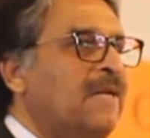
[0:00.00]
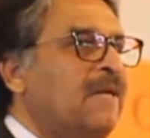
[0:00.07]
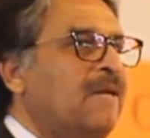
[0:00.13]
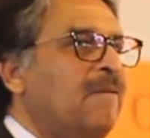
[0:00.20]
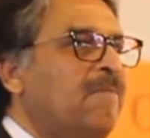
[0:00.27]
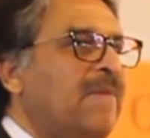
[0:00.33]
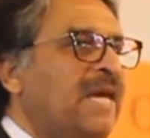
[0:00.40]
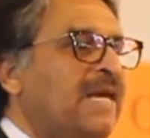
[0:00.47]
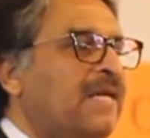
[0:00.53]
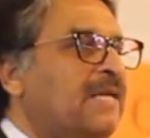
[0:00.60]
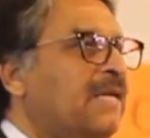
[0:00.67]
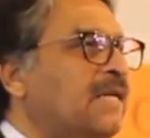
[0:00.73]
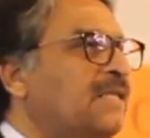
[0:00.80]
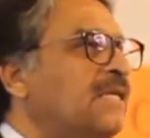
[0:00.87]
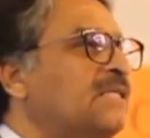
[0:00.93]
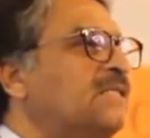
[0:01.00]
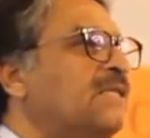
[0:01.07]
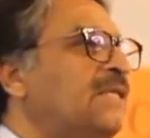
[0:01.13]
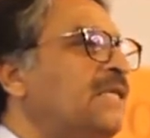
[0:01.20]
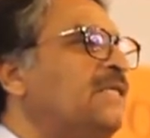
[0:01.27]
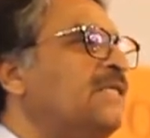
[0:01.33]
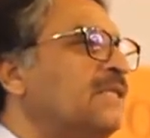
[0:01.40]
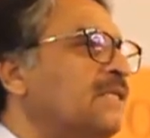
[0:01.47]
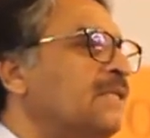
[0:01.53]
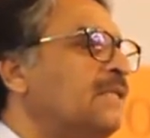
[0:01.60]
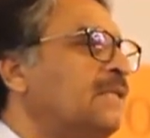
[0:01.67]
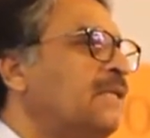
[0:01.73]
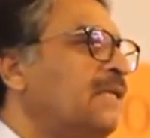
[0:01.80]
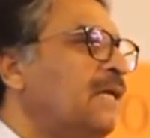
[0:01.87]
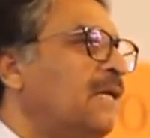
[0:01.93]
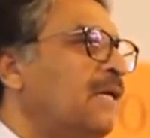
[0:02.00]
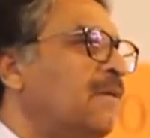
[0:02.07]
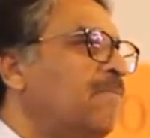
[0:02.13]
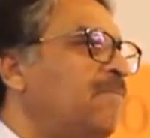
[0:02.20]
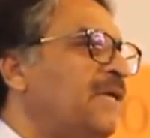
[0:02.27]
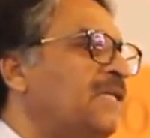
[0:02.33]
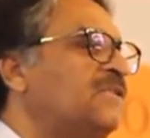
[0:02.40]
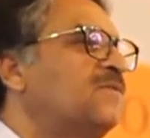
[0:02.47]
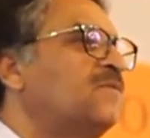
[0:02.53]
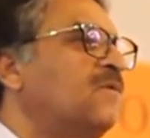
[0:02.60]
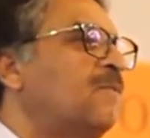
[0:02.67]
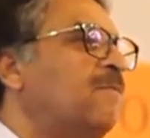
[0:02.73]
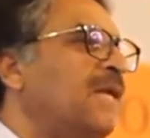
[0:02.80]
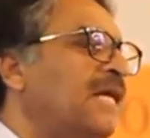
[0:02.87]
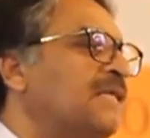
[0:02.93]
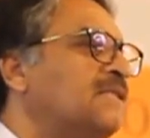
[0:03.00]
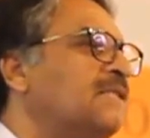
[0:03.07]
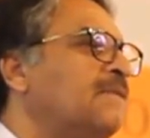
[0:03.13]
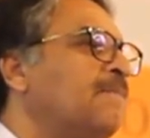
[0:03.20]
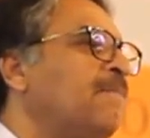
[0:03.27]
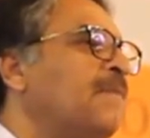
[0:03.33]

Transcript: make this region a peaceful place.